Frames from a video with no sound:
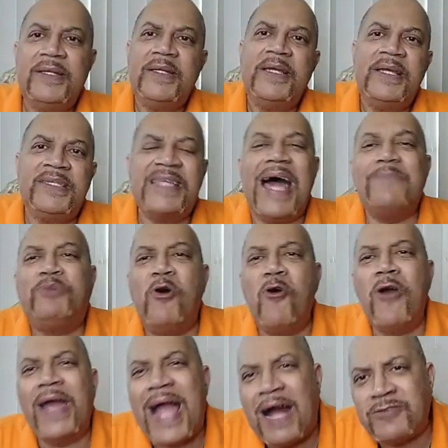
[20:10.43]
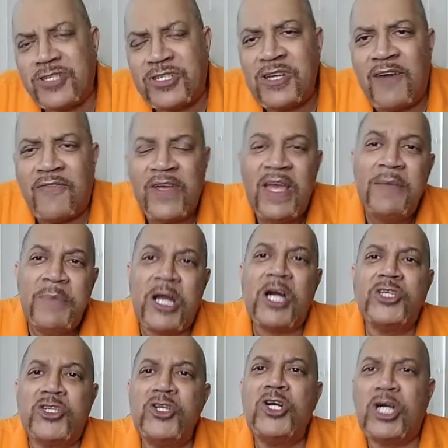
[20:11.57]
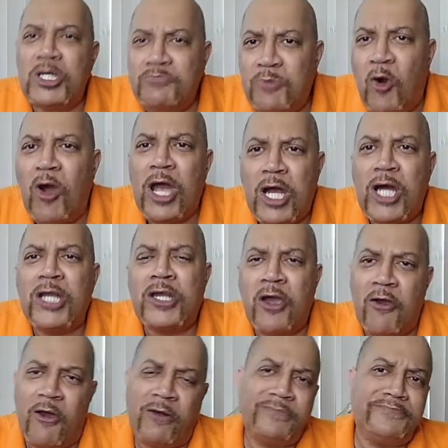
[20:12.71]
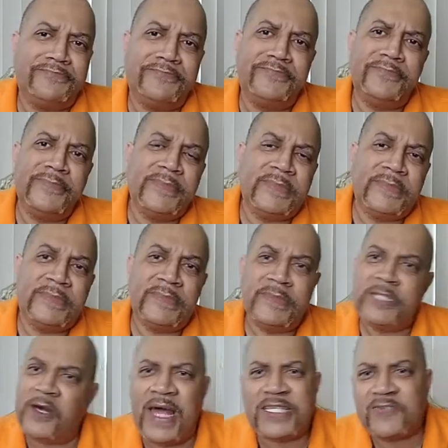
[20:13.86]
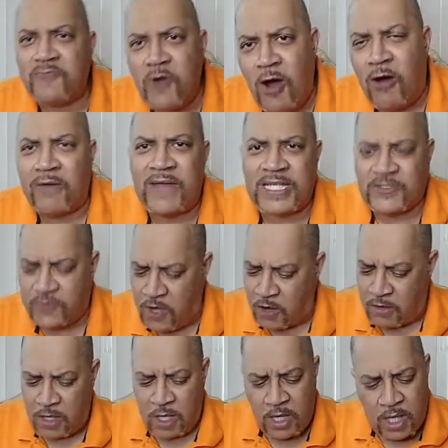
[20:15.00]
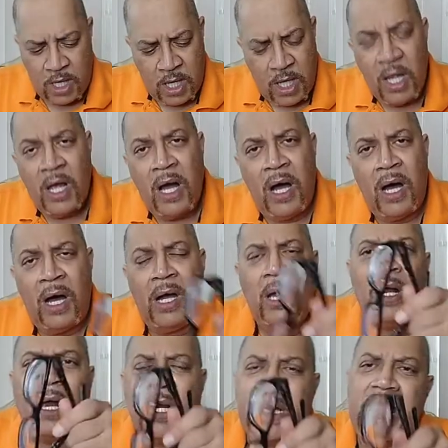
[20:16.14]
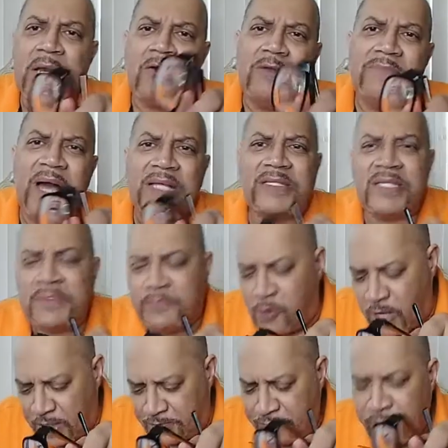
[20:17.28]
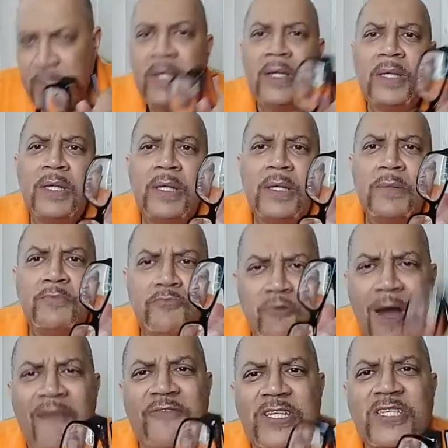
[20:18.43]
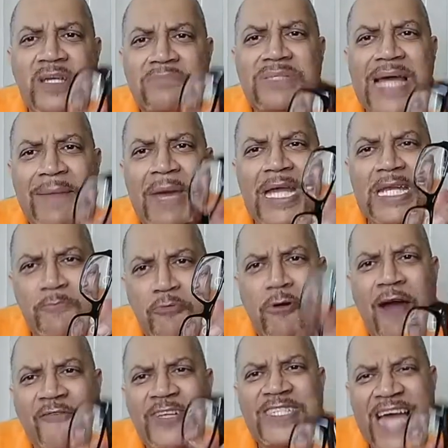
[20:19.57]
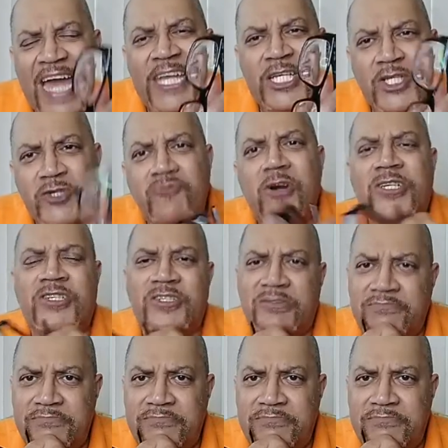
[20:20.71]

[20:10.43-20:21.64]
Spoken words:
He's not pouring out stuff because you're a good boy or a good girl. No, that's wrong. That's wrong. Again, going back to the point, prophets sometimes had to prophesy destruction.